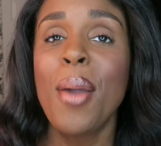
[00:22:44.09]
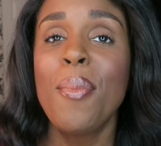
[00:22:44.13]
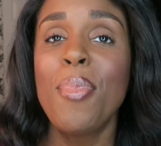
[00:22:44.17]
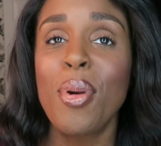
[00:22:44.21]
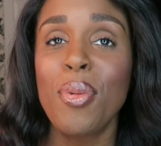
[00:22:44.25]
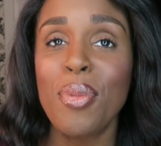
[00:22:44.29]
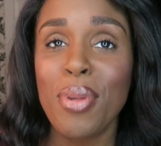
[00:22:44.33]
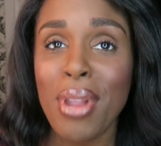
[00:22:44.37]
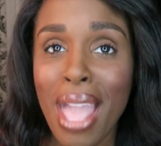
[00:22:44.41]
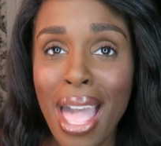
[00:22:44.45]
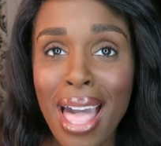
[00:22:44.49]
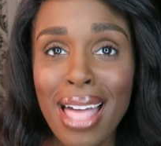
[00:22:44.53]

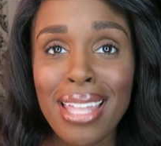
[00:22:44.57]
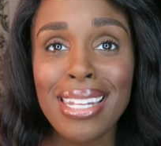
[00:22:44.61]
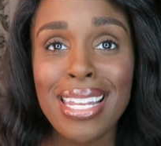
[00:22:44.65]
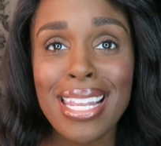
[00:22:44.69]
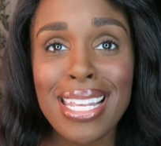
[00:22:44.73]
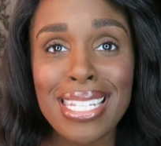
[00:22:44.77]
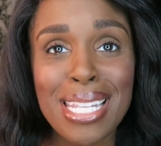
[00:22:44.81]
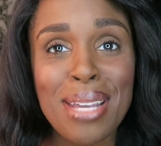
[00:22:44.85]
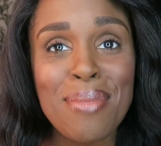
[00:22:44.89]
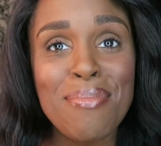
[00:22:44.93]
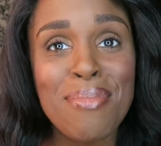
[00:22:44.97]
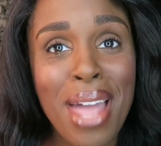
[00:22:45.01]
But reality
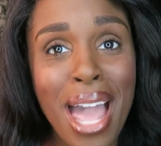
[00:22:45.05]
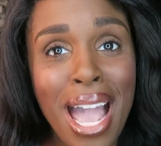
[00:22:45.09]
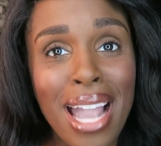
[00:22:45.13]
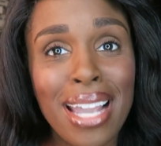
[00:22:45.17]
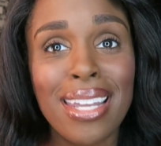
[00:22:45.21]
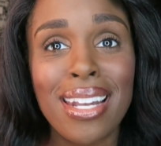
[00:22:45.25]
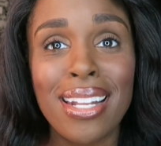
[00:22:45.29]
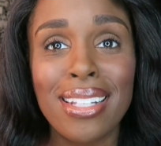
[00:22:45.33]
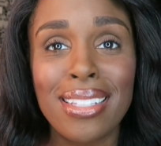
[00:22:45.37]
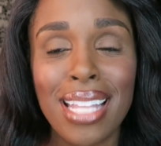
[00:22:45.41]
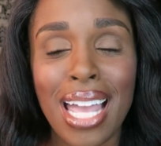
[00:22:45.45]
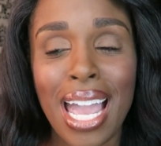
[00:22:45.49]
is I'm
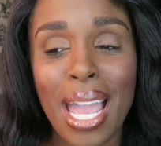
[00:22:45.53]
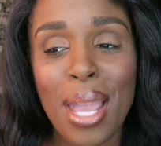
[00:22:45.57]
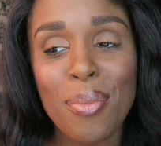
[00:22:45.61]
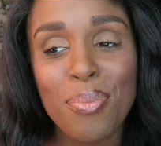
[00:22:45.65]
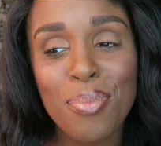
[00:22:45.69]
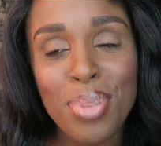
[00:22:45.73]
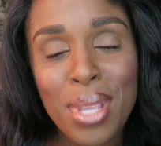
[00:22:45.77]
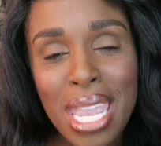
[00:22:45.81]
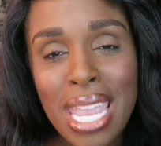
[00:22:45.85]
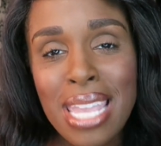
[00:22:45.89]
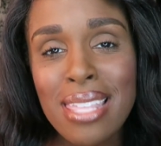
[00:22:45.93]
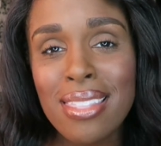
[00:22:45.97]
not gonna lie.
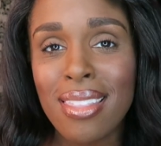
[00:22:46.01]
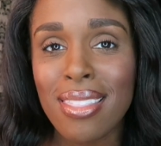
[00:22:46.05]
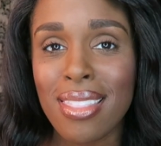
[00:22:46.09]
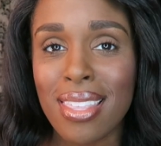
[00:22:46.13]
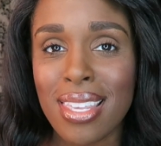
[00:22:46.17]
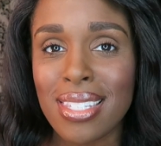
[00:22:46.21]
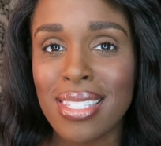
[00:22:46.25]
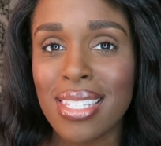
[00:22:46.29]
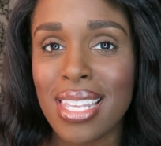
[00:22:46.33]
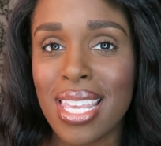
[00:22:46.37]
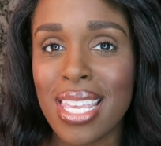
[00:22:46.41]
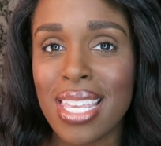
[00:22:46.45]
Being that
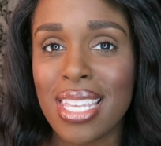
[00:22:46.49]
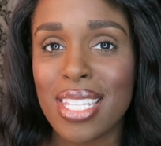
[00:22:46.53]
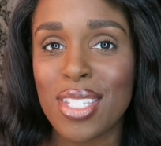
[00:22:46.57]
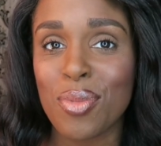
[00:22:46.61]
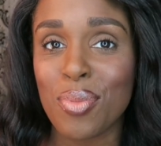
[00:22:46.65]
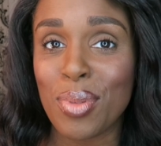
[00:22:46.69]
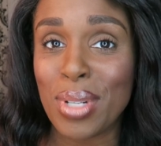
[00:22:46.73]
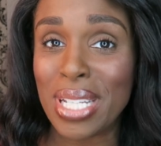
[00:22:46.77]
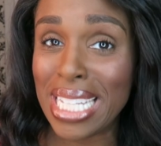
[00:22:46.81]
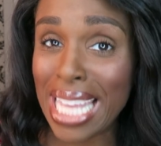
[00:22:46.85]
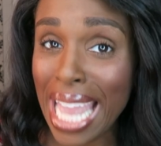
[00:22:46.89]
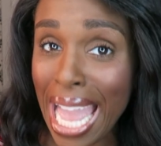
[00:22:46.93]
this
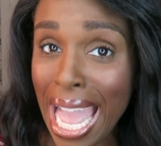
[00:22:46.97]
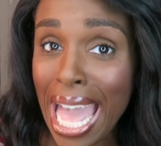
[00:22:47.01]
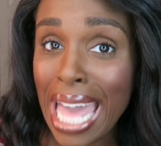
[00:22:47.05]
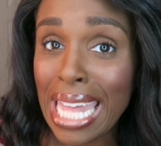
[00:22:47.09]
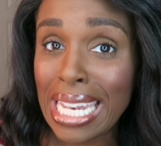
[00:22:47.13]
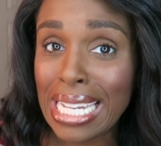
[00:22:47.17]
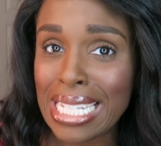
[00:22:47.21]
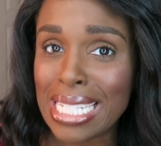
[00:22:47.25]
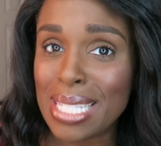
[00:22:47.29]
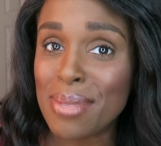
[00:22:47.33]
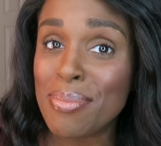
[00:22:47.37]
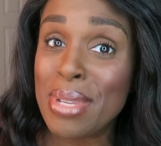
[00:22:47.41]
is
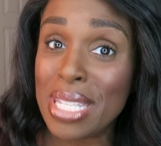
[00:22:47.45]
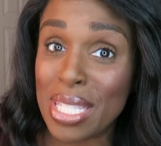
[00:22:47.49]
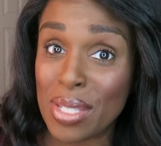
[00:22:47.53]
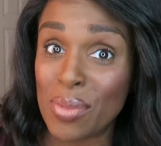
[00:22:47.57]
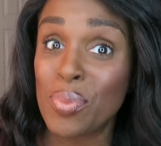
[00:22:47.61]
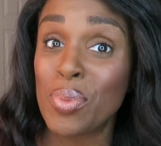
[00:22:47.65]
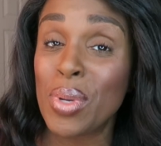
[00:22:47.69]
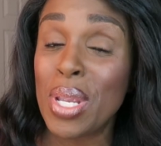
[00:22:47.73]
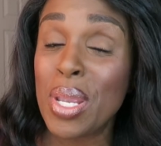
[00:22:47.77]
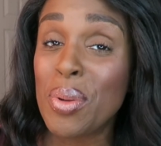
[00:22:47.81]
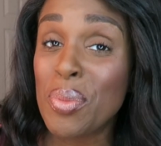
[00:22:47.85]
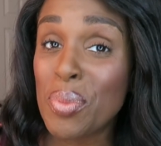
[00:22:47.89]
Rihanna's, Miss
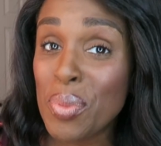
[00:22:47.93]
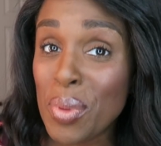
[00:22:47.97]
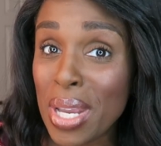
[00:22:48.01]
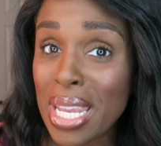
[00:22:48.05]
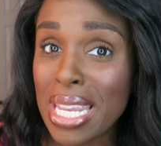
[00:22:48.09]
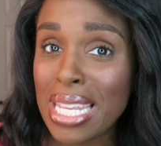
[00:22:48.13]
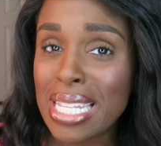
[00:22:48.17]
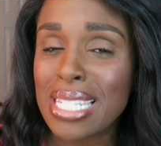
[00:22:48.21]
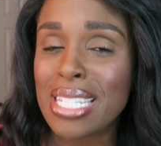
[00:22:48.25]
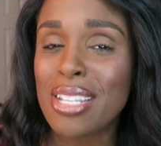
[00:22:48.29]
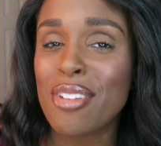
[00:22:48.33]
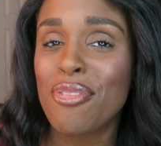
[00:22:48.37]

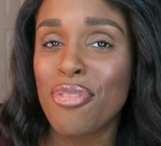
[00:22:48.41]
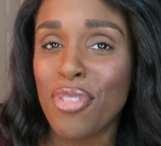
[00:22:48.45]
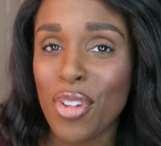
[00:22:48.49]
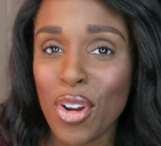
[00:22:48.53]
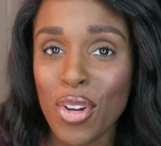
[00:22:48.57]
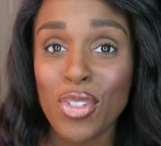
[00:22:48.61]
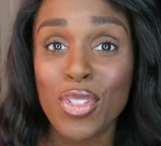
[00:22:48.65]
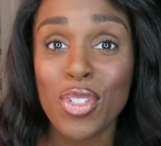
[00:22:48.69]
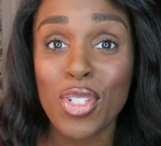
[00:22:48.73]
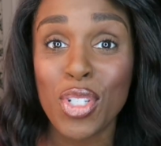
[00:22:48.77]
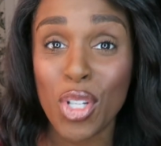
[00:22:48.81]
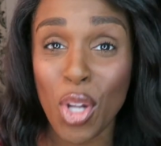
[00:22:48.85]
Riri's
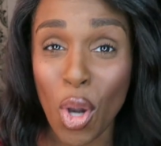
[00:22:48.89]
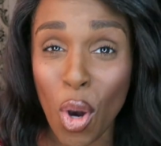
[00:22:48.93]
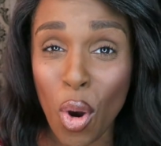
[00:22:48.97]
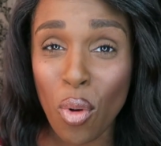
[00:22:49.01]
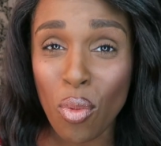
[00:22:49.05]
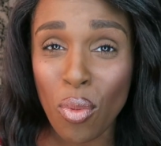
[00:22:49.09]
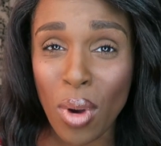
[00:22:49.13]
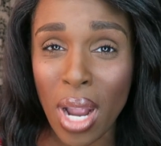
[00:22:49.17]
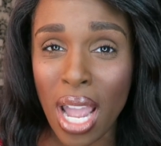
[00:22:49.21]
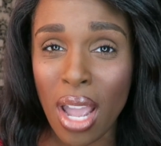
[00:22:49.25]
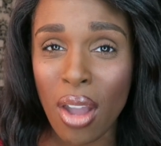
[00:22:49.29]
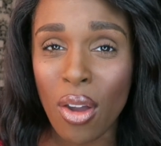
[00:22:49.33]
first
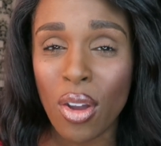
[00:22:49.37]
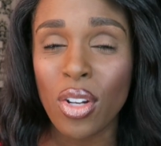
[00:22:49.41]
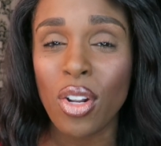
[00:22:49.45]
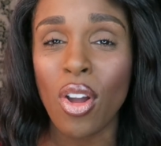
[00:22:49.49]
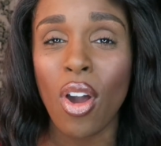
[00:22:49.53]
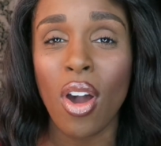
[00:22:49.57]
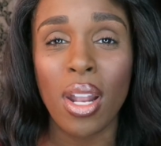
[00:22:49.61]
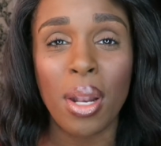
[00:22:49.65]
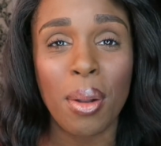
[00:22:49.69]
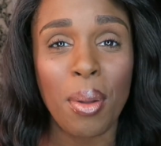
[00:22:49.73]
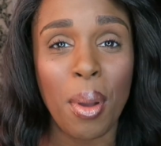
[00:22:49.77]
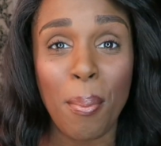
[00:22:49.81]
go
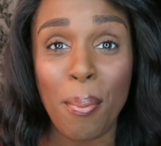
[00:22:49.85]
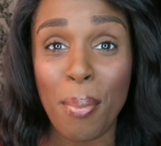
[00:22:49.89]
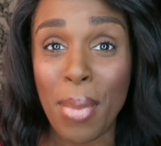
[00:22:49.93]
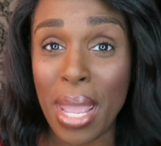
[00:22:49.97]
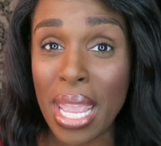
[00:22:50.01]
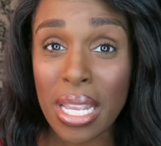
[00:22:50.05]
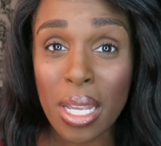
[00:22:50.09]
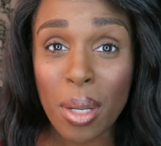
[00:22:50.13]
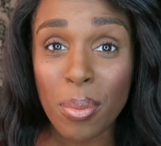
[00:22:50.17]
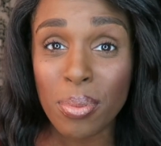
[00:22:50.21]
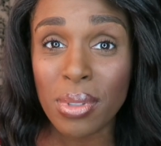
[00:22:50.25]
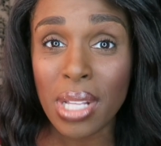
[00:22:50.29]
round on a
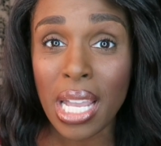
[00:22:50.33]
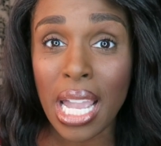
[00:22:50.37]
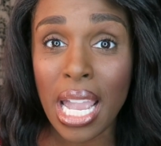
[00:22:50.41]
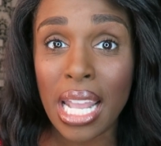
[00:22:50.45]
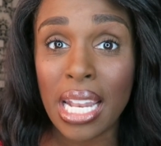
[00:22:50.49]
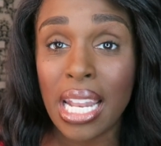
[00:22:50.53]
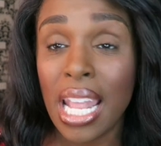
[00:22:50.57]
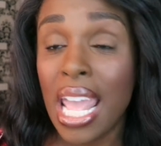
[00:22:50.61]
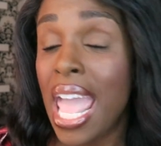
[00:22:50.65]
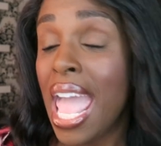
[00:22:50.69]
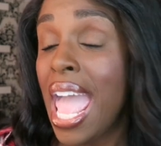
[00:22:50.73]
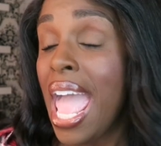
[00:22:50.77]
makeup
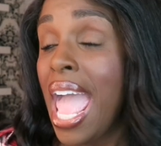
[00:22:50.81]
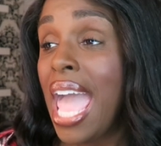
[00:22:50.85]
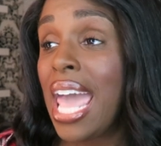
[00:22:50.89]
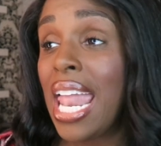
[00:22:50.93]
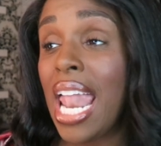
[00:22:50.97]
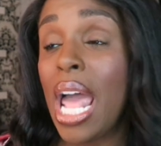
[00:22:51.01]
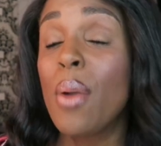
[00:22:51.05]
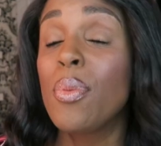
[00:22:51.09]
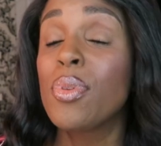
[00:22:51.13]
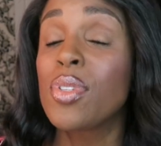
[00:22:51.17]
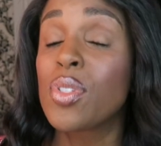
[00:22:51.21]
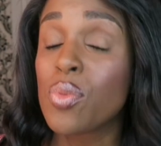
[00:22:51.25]
line,
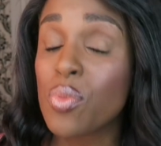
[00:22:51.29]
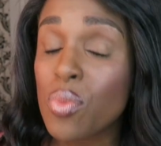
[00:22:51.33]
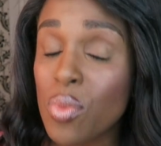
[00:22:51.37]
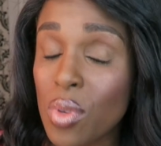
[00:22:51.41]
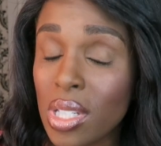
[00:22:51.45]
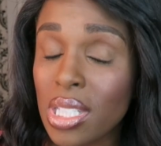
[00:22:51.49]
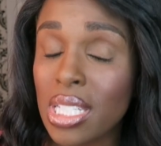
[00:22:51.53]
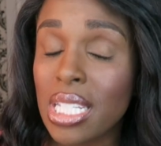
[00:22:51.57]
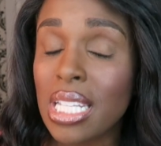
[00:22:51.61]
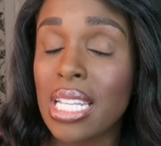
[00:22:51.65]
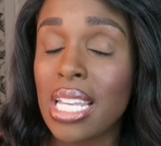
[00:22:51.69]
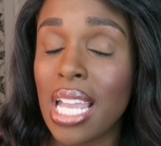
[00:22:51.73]
and I was
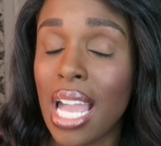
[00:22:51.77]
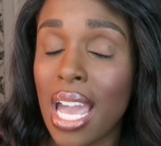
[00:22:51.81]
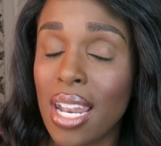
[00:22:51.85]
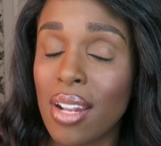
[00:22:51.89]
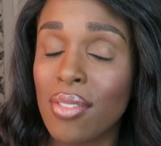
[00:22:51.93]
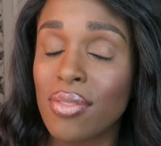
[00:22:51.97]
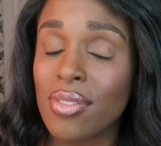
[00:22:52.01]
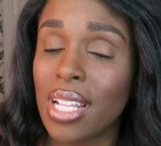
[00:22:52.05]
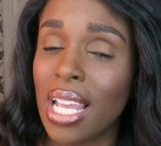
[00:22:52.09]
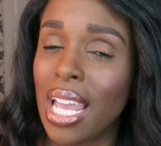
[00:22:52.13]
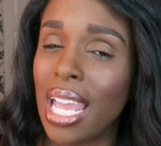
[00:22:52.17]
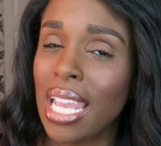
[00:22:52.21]
really
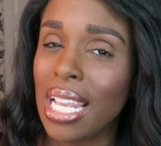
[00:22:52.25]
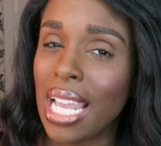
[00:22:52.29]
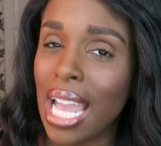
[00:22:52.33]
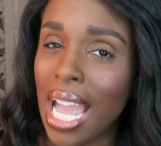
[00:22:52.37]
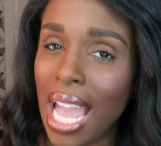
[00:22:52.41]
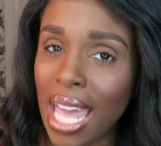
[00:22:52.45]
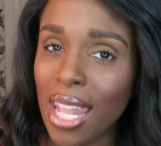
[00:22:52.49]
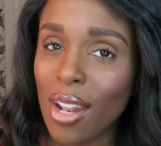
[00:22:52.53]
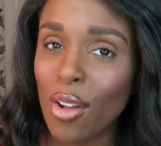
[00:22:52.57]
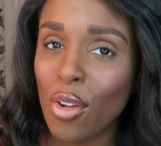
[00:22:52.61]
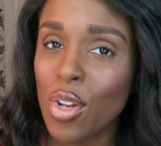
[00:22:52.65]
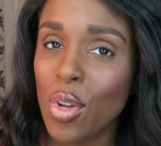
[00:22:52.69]
kind of like,
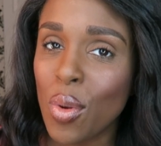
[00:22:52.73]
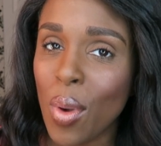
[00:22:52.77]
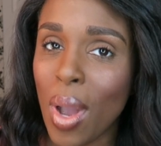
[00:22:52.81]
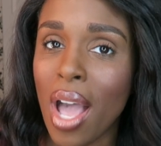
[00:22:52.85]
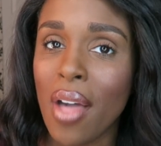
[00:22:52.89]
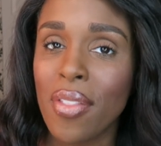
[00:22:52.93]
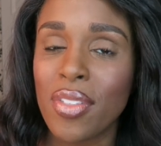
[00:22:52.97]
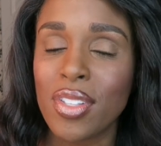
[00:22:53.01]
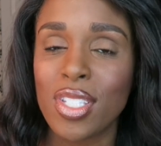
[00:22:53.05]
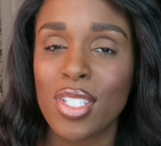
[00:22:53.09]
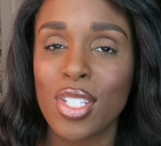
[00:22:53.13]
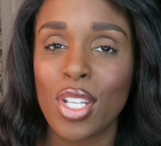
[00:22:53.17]
I don't know
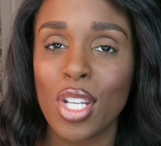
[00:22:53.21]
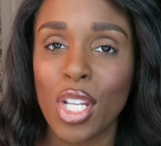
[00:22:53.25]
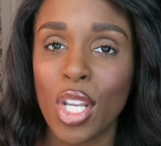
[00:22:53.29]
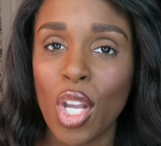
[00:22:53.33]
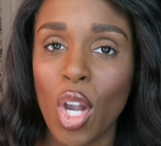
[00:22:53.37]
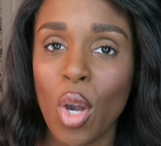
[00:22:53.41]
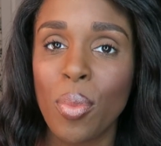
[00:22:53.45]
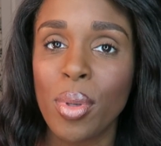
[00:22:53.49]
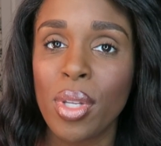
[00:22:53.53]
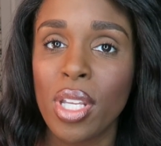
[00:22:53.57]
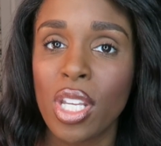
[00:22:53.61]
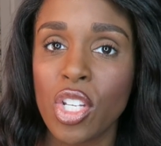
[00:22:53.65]
how this is gonna
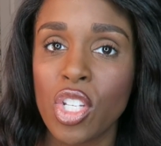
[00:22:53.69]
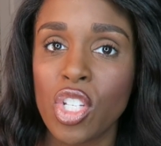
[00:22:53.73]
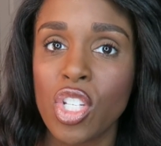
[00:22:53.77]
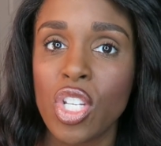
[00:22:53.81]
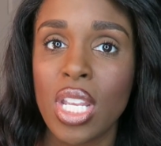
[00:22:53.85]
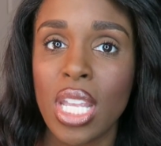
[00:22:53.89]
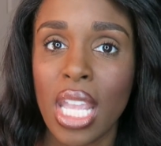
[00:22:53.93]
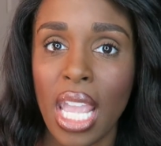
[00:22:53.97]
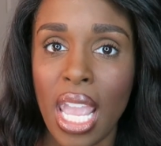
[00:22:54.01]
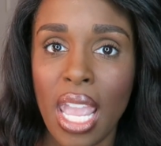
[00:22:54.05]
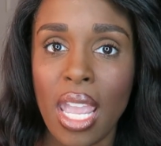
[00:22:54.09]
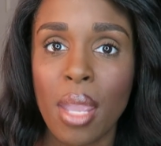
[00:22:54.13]
go because
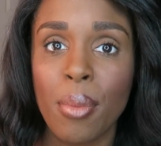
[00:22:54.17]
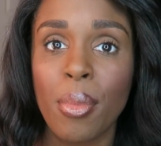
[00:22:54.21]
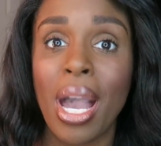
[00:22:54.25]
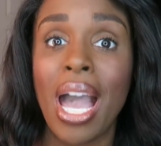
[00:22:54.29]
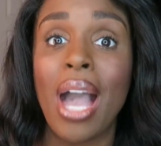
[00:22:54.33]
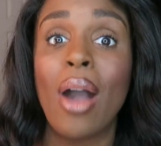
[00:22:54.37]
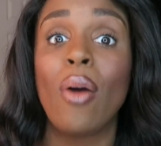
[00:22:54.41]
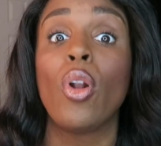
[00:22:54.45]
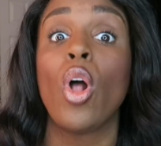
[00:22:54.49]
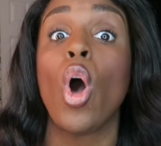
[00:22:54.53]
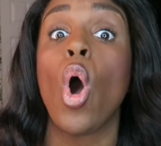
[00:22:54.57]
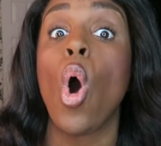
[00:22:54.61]
she came
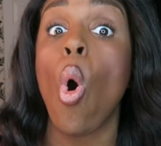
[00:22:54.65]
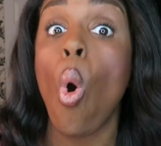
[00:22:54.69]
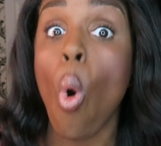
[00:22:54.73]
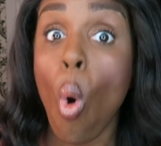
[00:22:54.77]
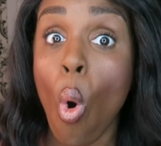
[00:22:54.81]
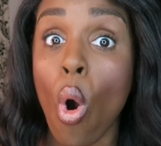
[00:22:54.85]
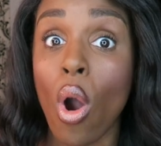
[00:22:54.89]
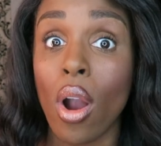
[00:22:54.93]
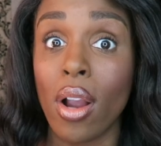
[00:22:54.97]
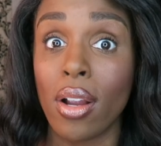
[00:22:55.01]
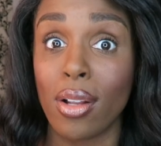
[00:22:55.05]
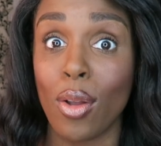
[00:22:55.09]
out
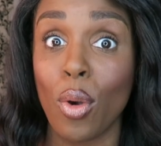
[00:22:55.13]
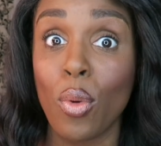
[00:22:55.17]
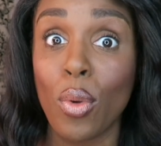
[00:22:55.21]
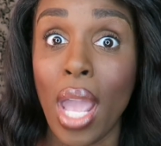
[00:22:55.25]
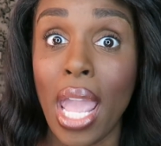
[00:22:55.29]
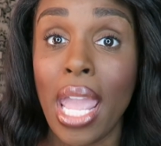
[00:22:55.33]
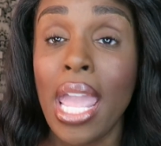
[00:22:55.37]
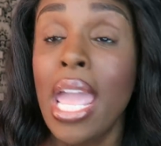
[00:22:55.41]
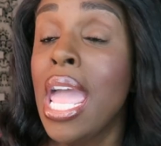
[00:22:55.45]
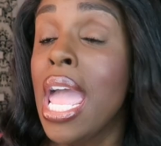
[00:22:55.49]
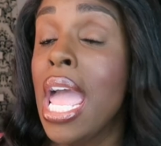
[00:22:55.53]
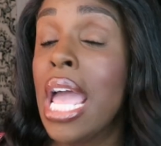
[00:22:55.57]
hard,
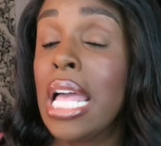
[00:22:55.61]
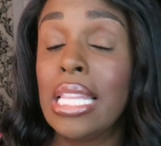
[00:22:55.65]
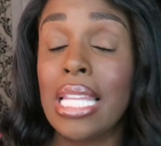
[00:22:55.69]
okay?